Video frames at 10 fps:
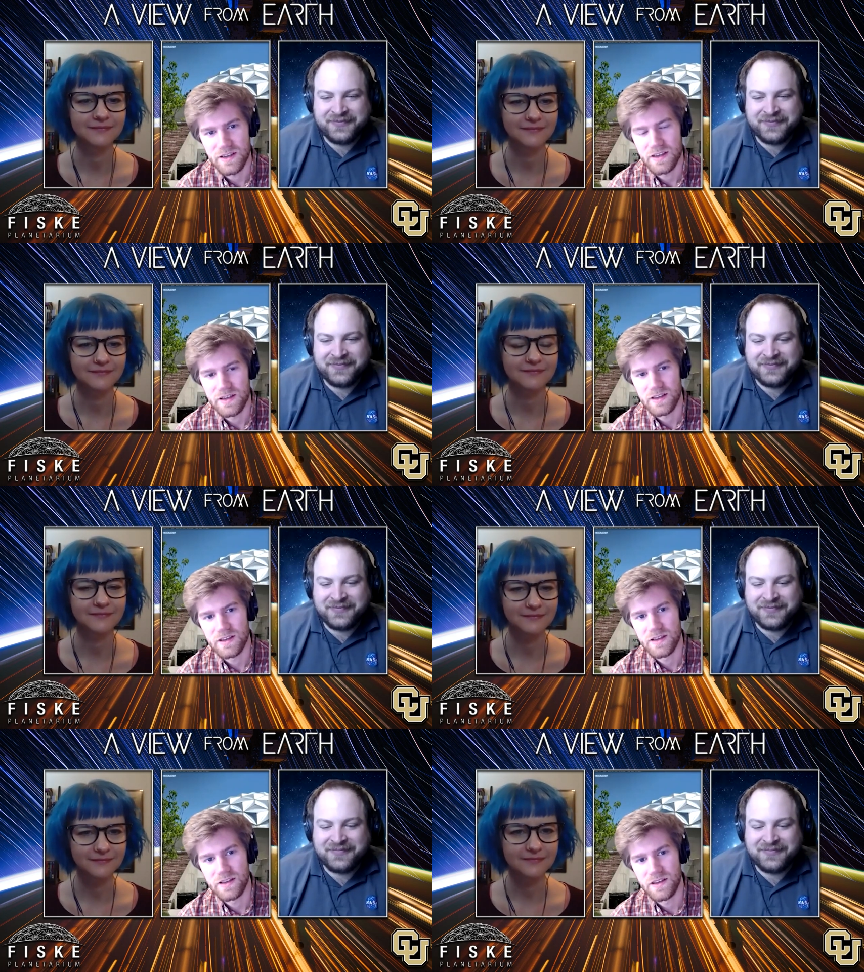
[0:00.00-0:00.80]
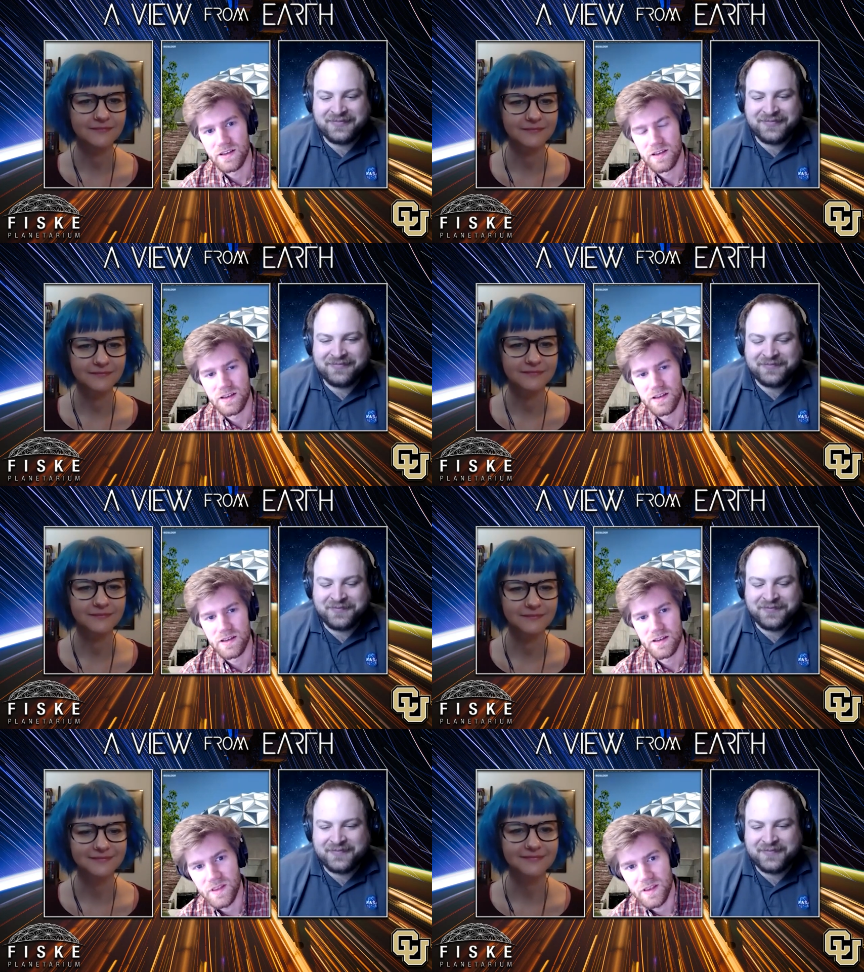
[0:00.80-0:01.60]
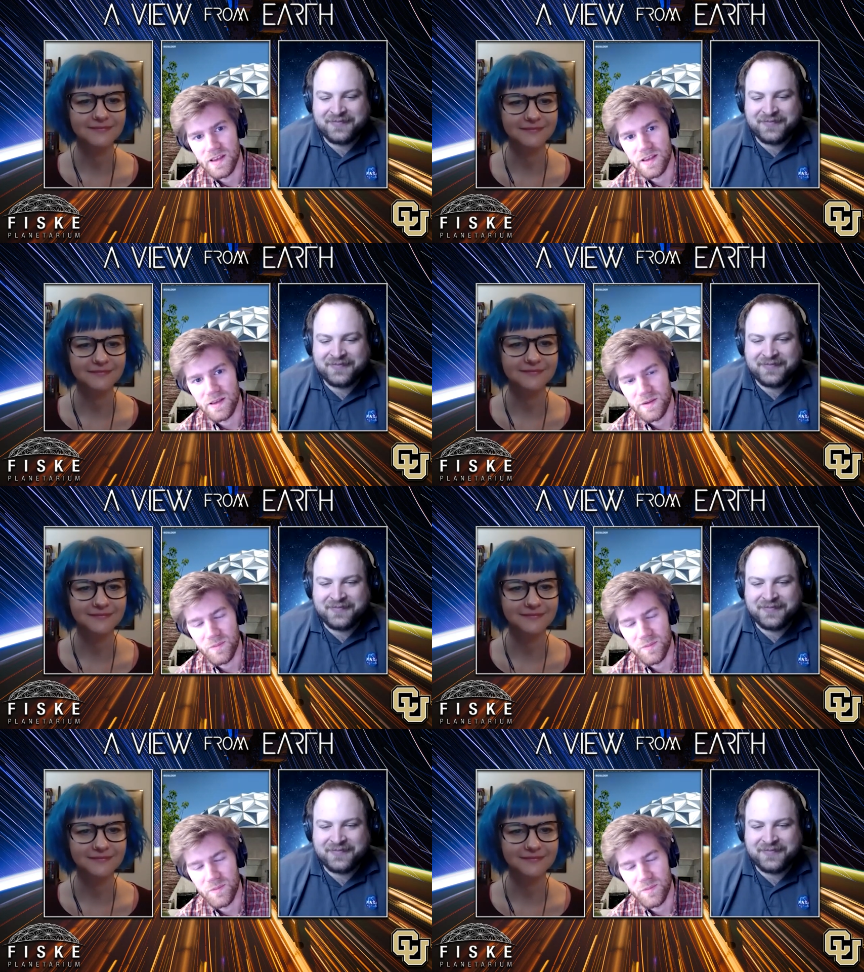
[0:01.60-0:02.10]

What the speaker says: (no one is talking)